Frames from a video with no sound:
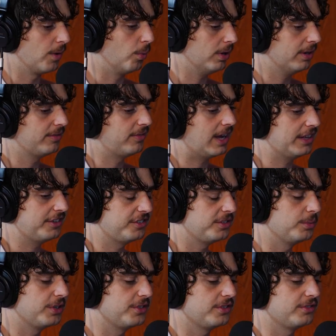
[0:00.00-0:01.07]
What advice do
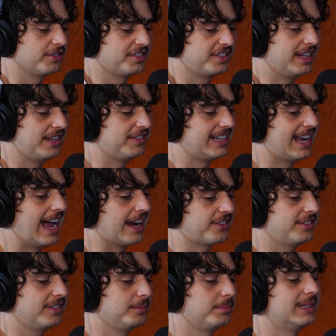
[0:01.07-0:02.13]
you wish you'd received and
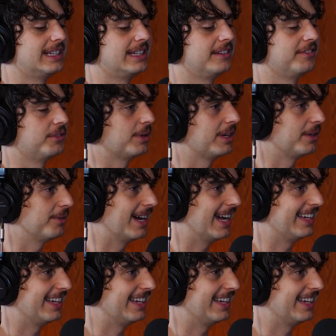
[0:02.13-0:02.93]
actually believed when you were